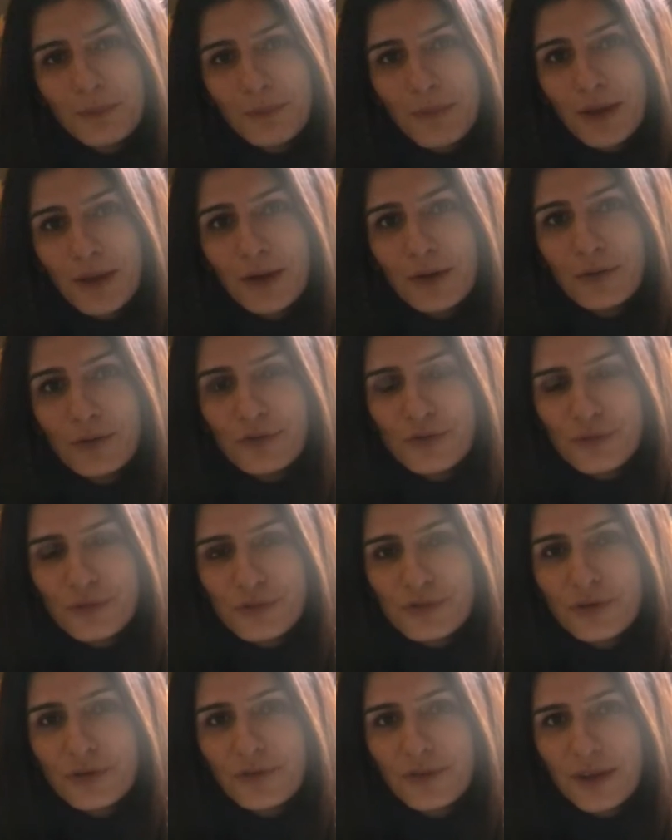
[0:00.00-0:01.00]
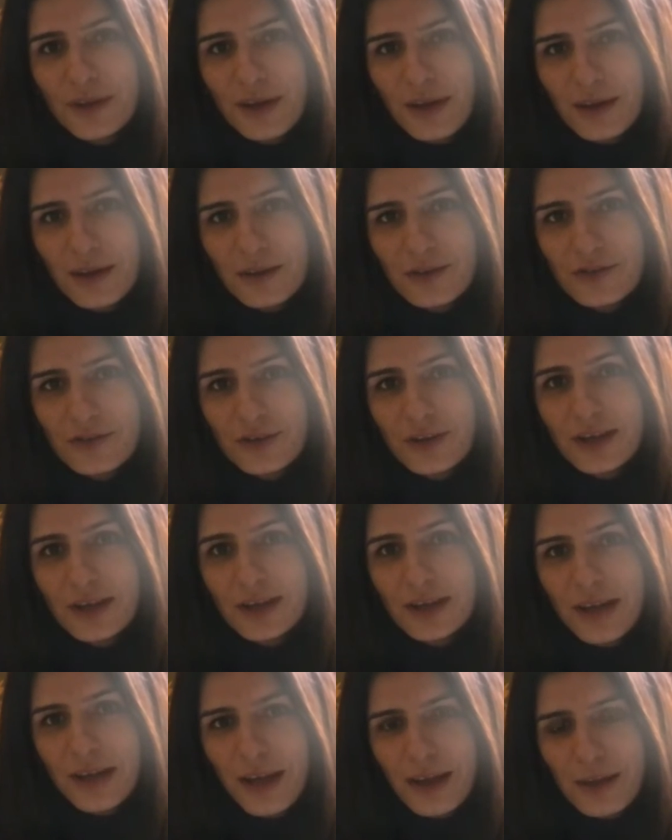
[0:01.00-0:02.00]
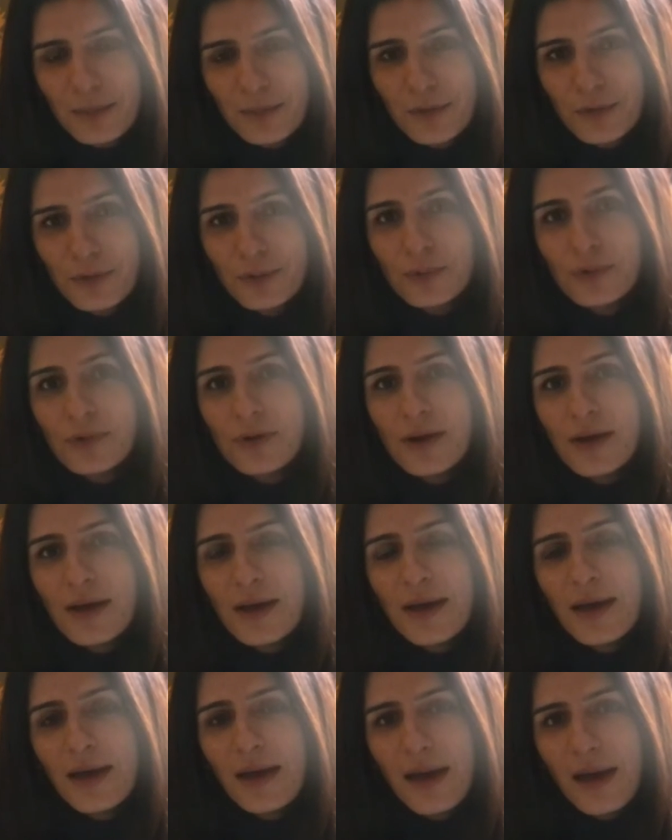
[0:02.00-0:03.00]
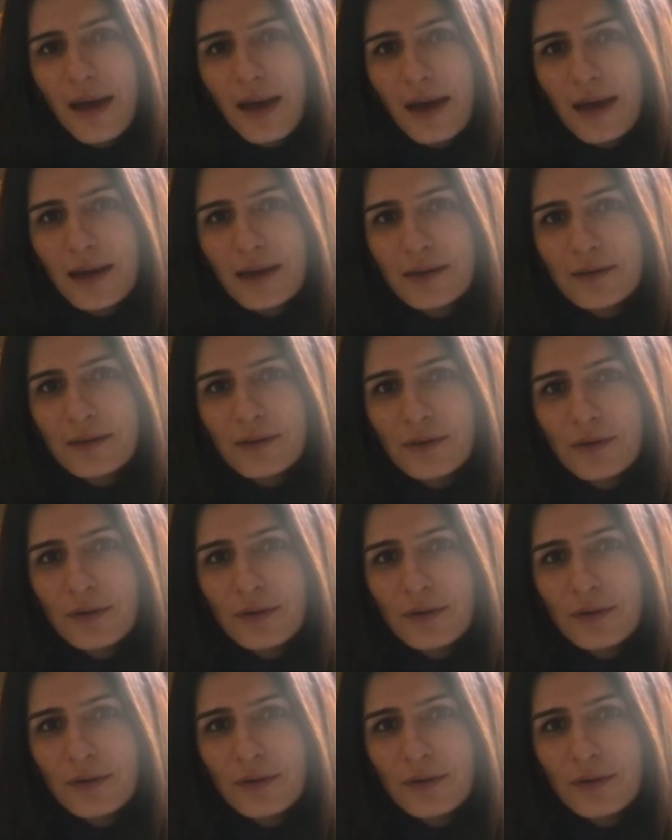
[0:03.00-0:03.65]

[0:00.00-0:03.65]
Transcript: make good use of that energy. It'll help you, and